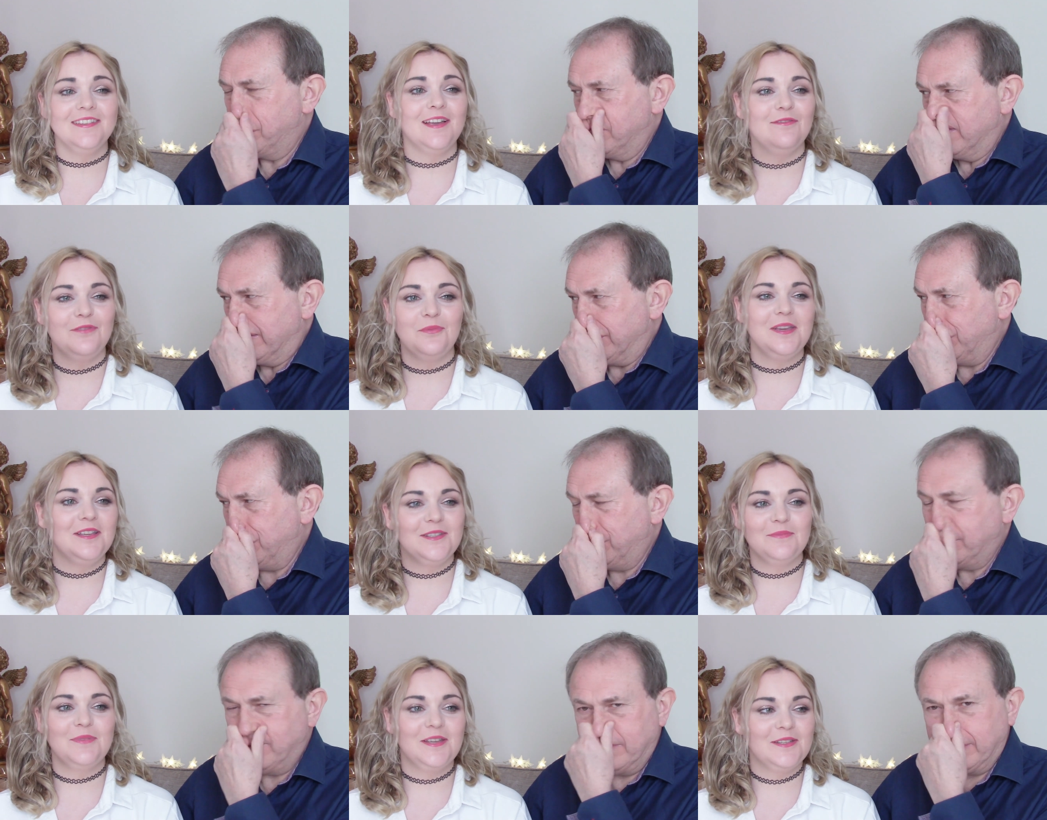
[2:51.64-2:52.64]
Speaker 1: that for
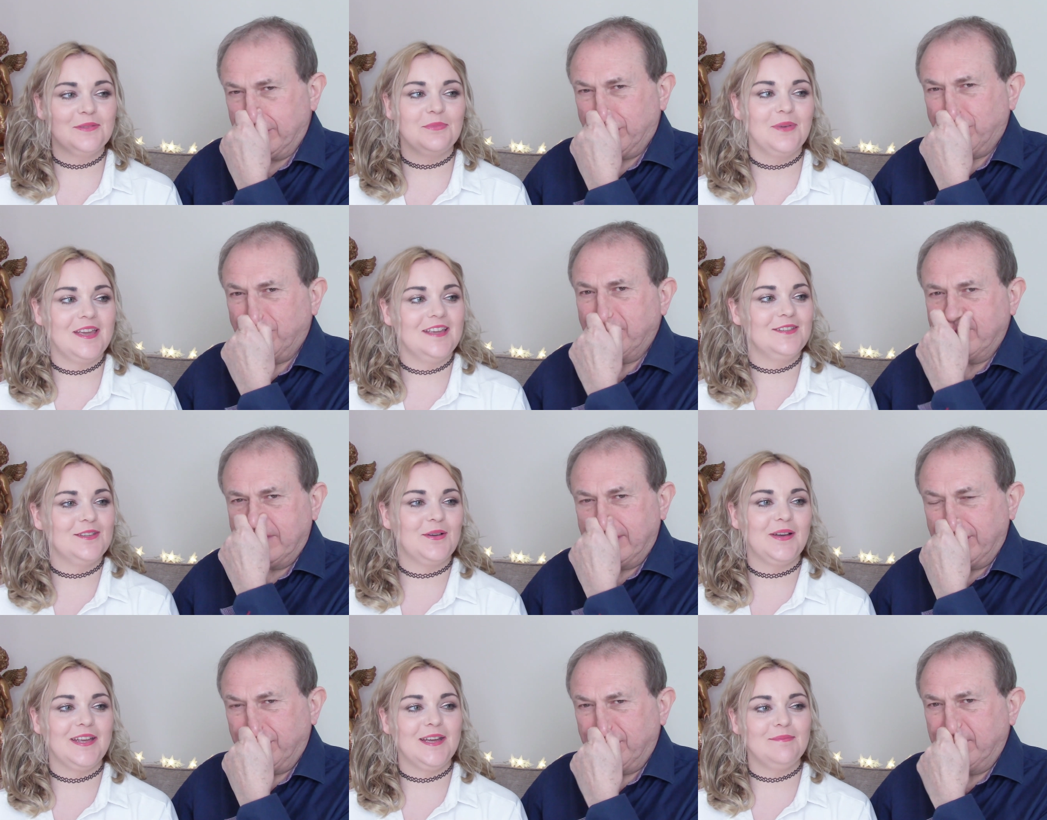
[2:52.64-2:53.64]
weeks and weeks and weeks,
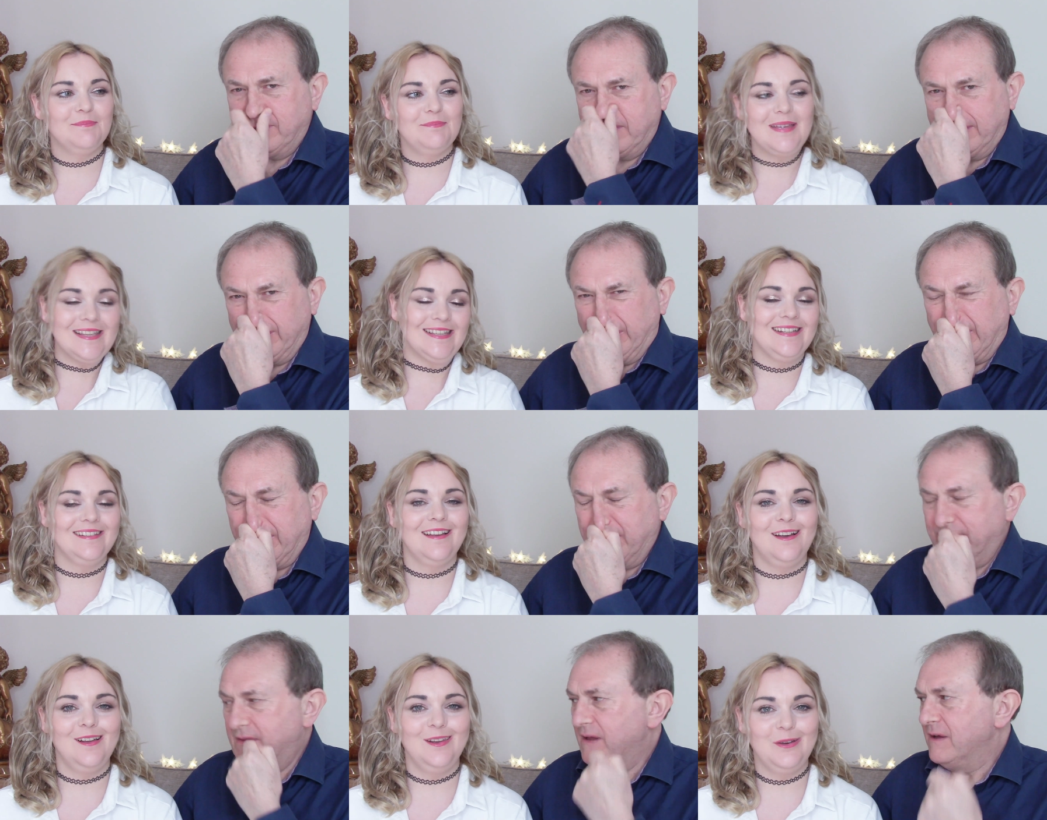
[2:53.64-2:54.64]
so I am missing
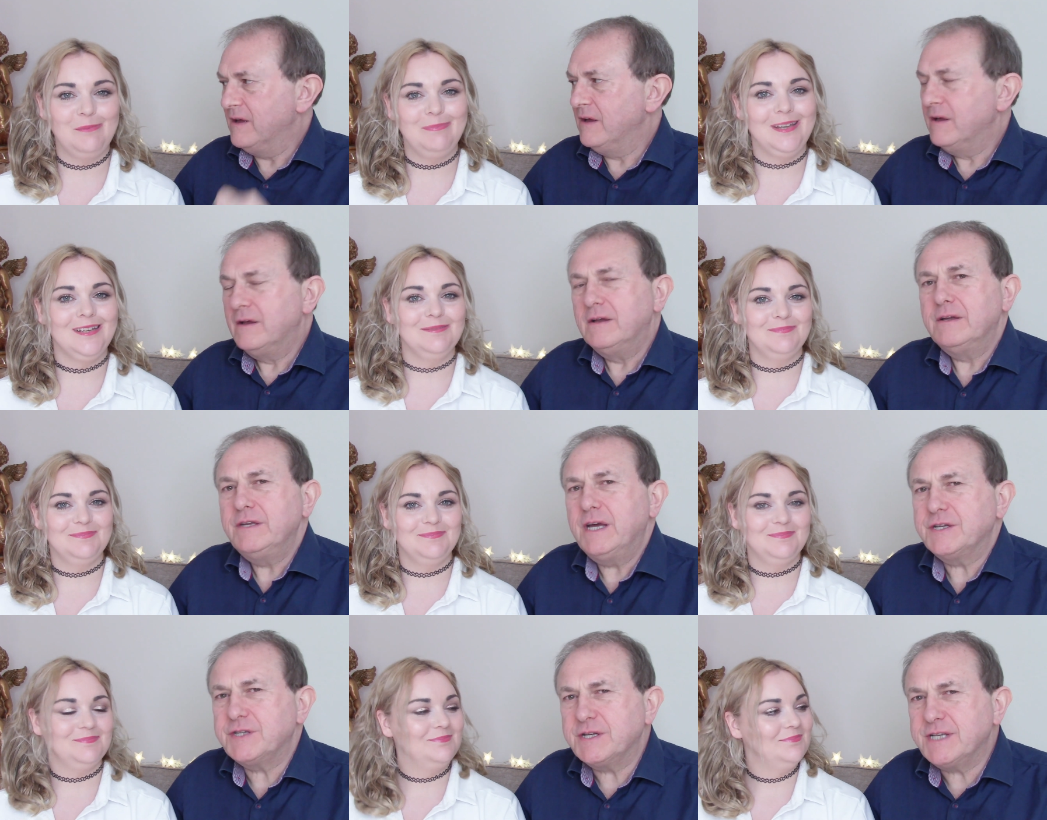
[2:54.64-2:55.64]
that a little bit.
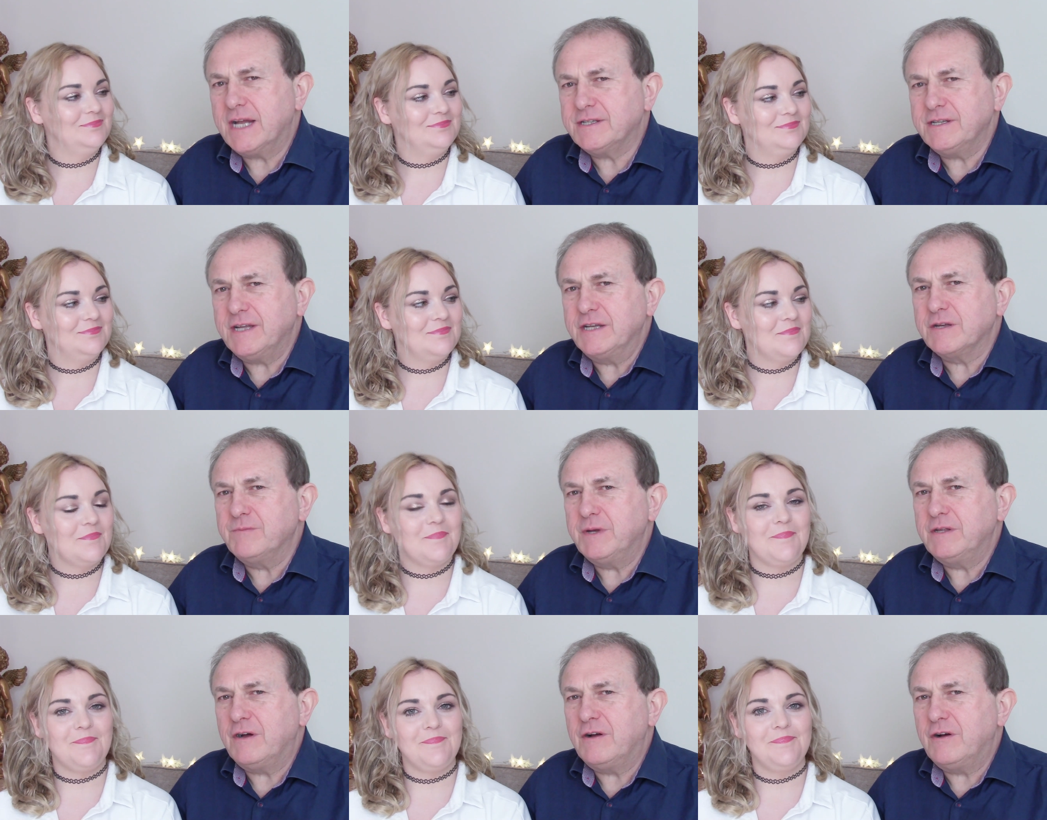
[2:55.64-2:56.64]
Speaker 2: Yeah, so Saturdays can
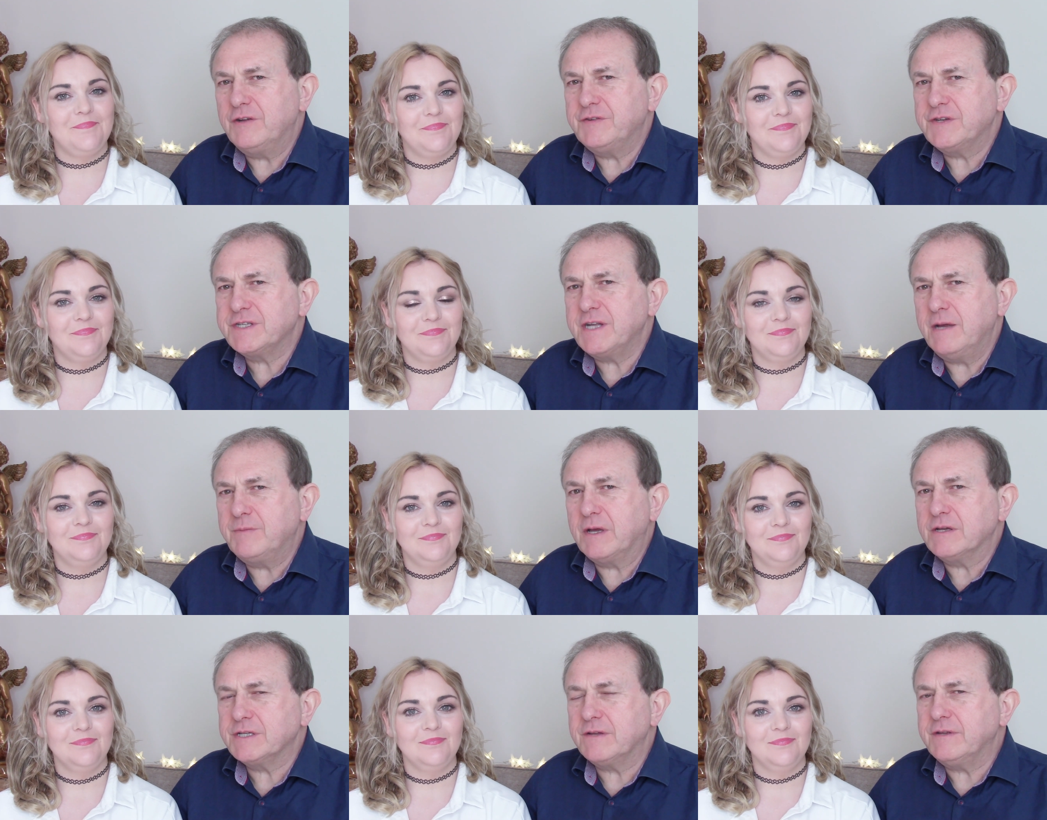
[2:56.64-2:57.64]
be mm. the hardest day
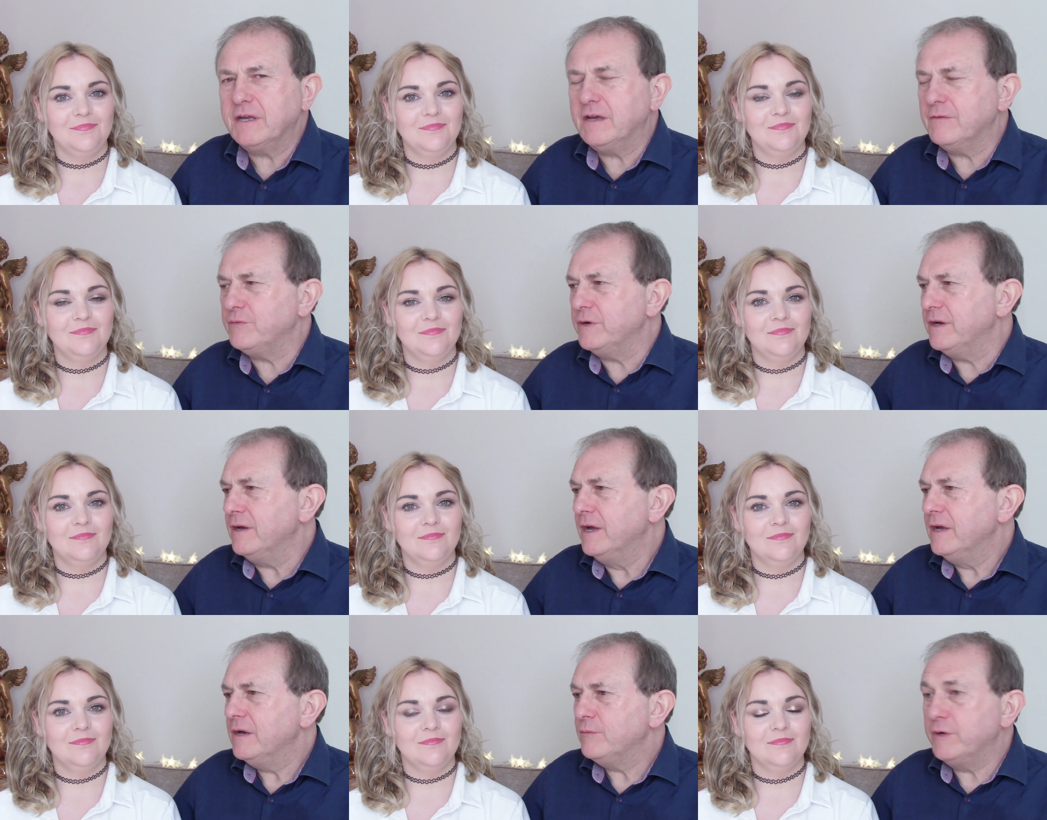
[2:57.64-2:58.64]
because I think if we're
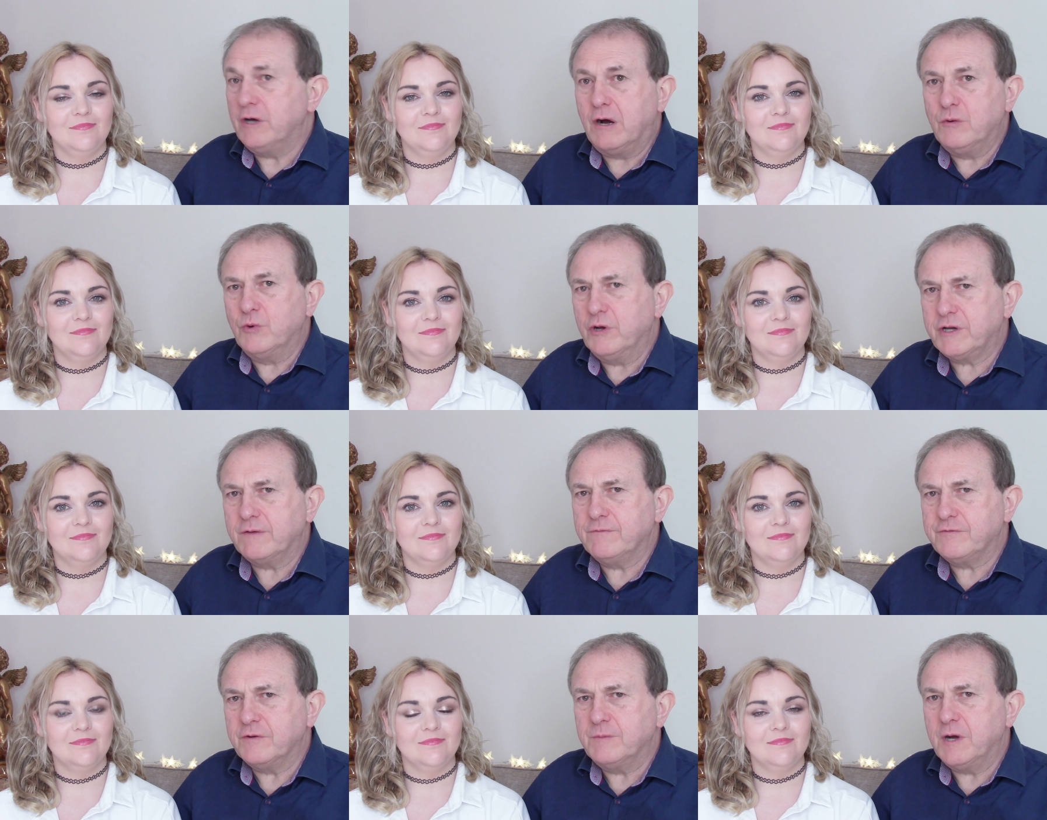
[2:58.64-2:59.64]
we are working
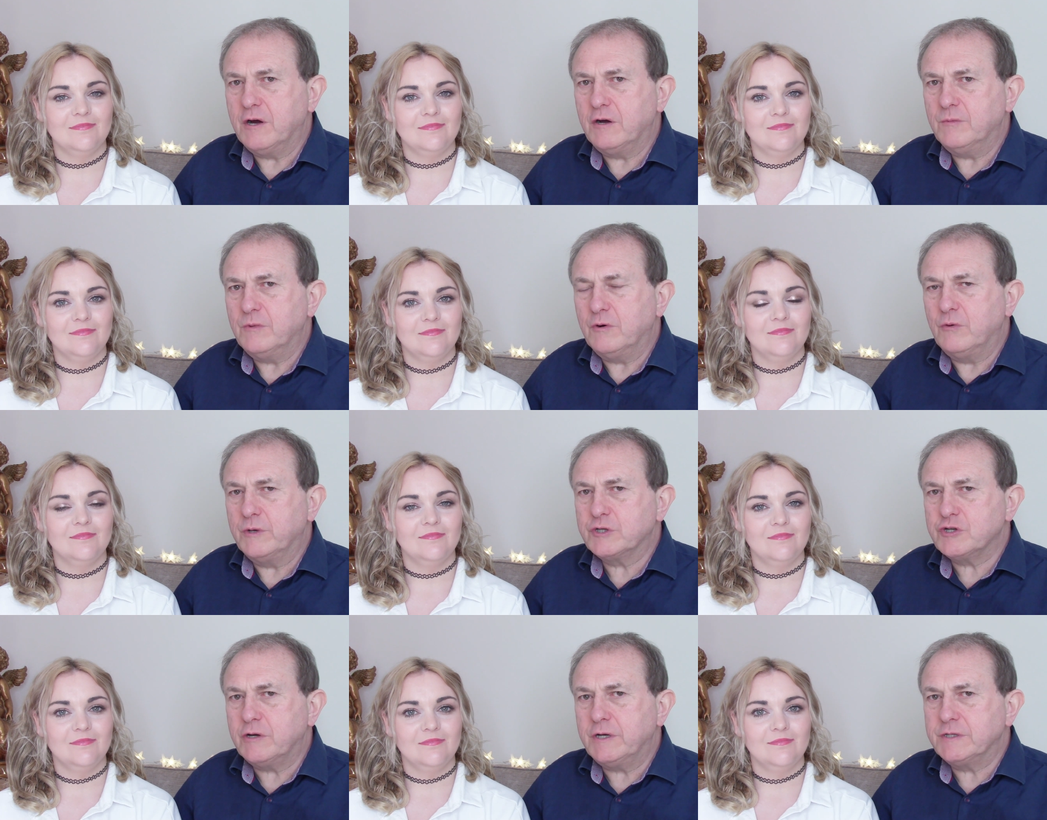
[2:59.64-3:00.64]
from home or we're
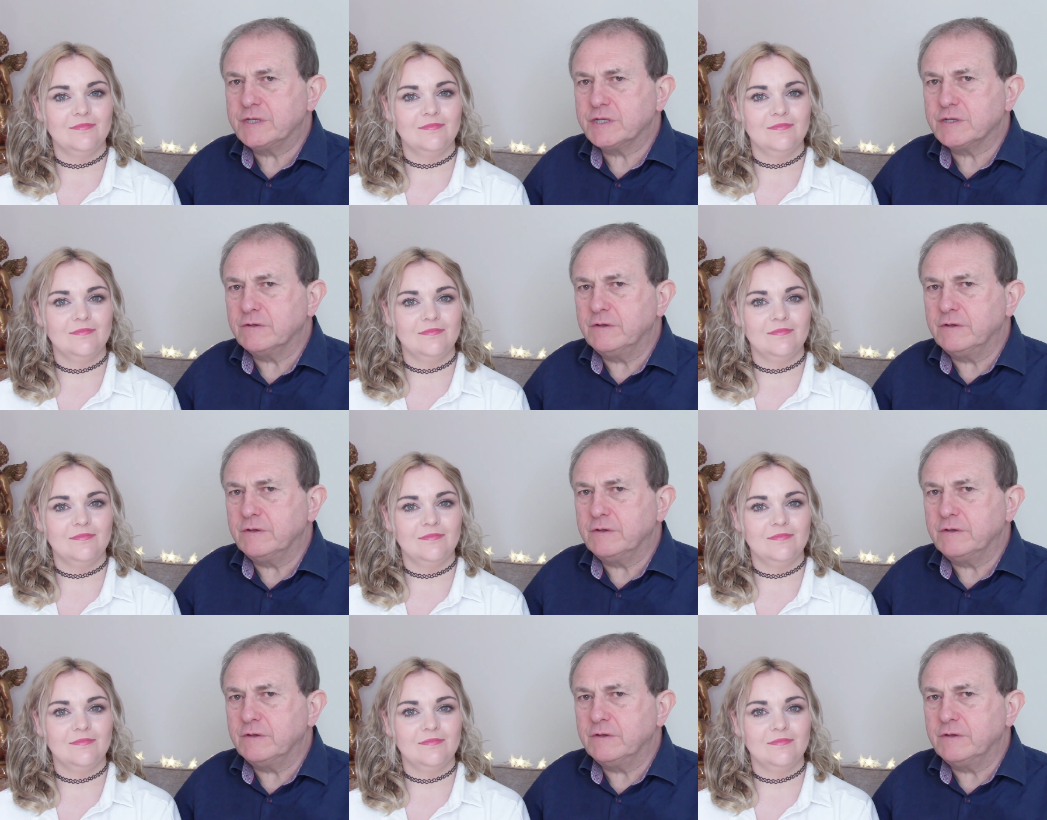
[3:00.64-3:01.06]
trying to sort